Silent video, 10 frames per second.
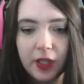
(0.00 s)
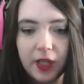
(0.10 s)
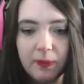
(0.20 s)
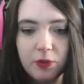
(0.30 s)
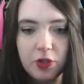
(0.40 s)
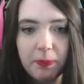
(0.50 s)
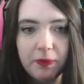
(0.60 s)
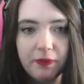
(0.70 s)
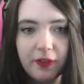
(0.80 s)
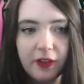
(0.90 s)
Like, I'm
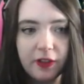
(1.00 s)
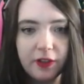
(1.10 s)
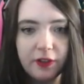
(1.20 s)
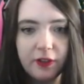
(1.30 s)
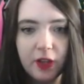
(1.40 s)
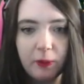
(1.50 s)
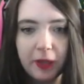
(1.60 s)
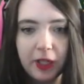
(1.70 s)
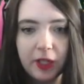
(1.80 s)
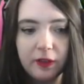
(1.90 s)
dropping feathers. Oh
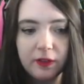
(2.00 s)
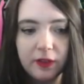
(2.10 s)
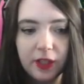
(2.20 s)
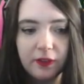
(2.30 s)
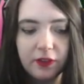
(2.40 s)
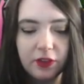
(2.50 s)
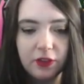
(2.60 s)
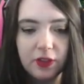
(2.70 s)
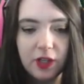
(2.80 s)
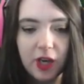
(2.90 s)
my god. Let's
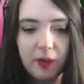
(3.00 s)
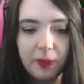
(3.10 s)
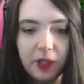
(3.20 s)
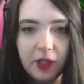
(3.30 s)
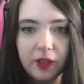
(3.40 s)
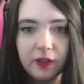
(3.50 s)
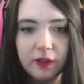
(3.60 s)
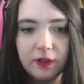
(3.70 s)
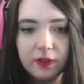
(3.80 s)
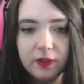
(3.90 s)
just not be here.